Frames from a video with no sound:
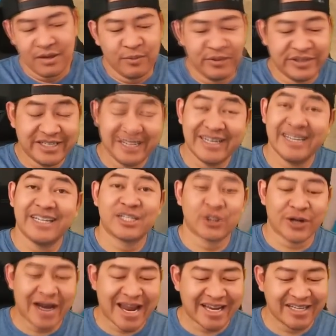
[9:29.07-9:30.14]
We did hit a
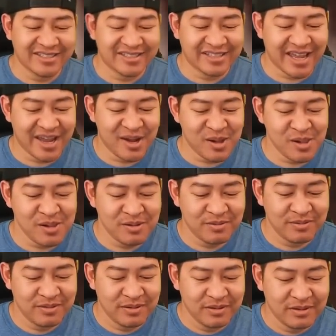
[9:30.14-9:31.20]
dragon scale.
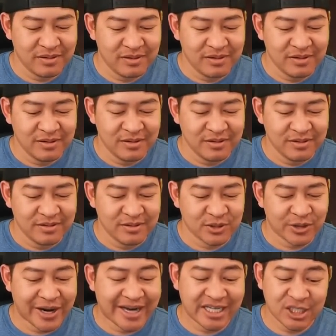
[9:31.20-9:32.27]

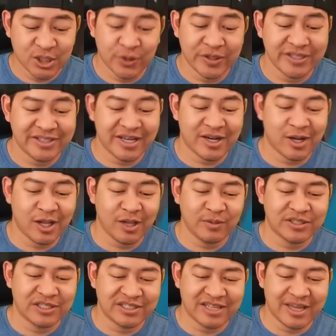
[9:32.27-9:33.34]
Dragon Choice, they call it,
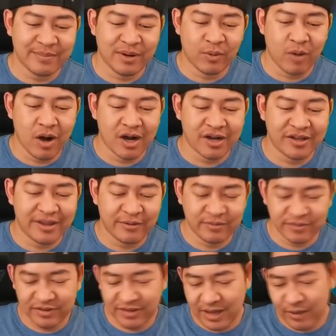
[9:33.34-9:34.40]
which is Kemba Walker.
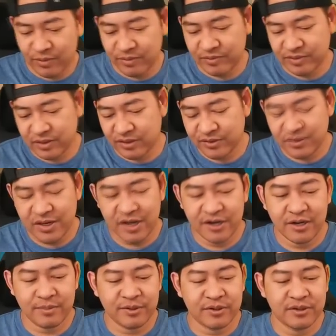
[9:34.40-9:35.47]
That, that one was also not
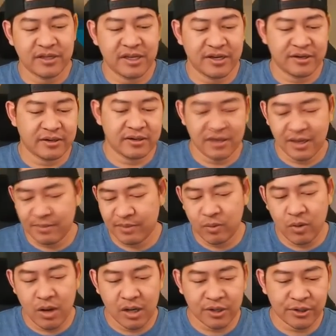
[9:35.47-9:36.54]
numbered on the Kemba
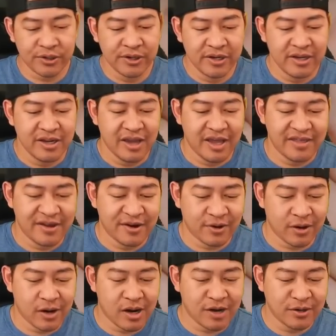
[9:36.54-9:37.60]
Walker. And then
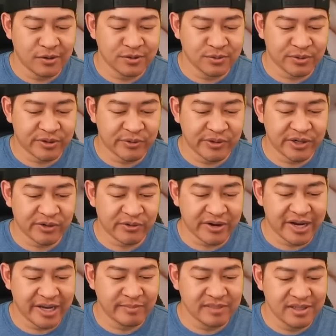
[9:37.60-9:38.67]
our autos were Quentin
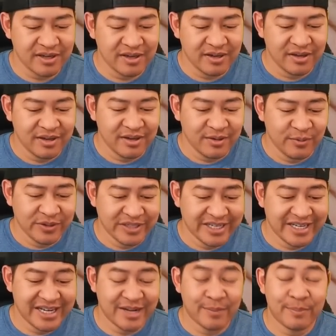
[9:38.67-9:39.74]
Grimes. We
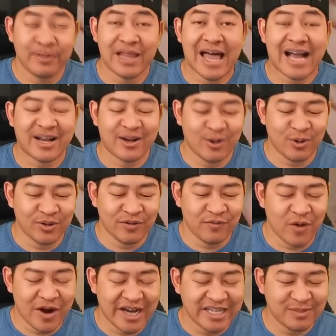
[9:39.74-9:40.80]
did hit a black gold of
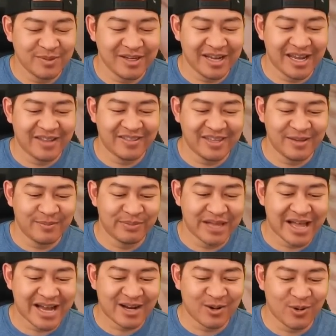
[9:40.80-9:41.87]
Wiseman and the
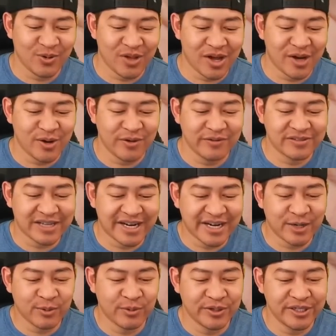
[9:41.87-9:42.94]
black gold auto of
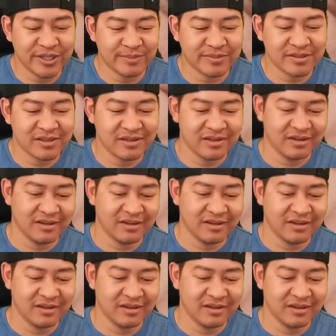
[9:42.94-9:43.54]
Ziaire Williams.